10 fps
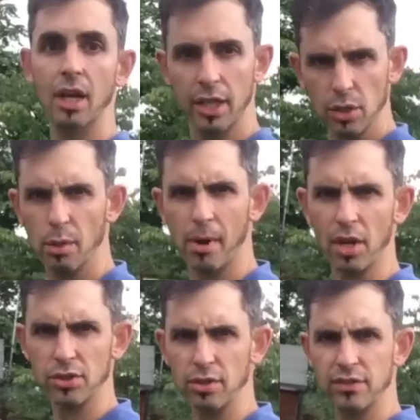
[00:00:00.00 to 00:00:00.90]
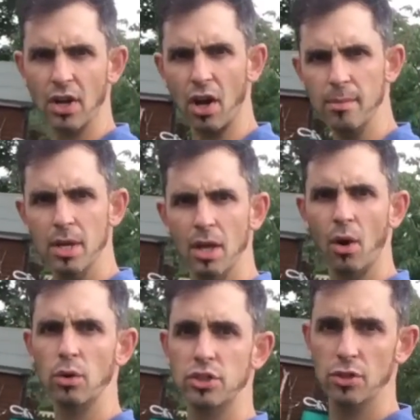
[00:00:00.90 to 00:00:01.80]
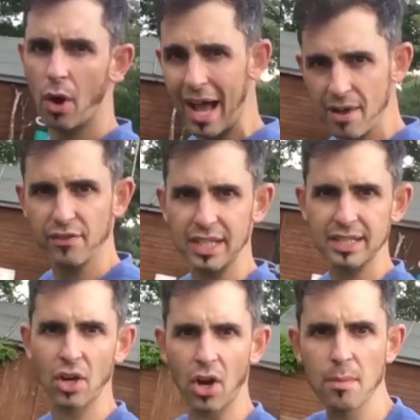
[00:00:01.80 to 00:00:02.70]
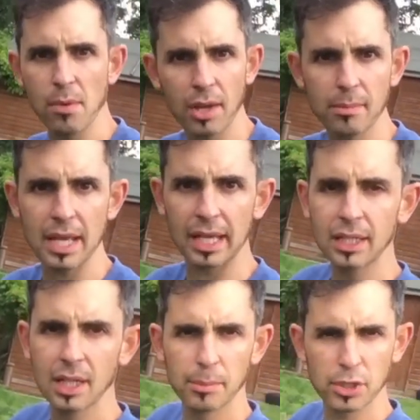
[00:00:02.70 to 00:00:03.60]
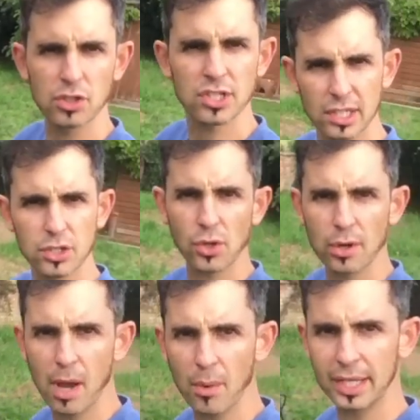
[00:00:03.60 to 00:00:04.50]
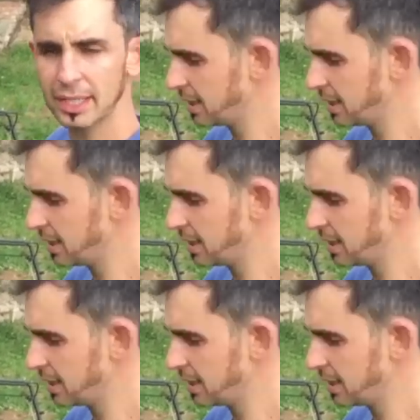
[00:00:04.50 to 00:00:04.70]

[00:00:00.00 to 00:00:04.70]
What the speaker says: I you a master of time, or do you not have any time like me, but you still enjoy mowing?